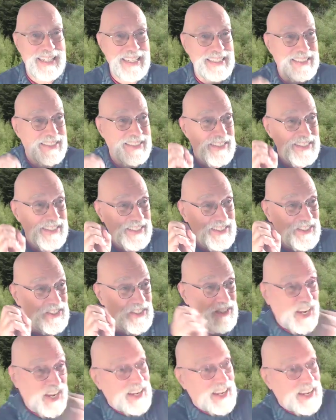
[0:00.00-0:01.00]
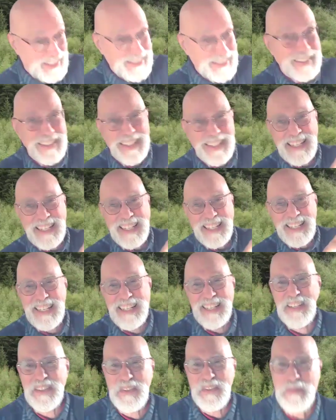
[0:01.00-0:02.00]
It's just stuck
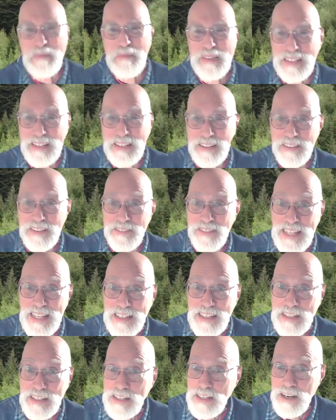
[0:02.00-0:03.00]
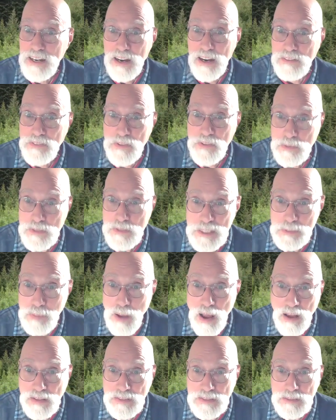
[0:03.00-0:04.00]
in the middle of the
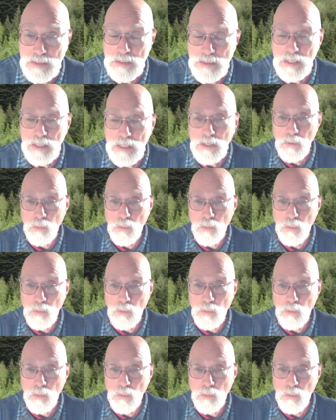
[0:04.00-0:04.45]
response.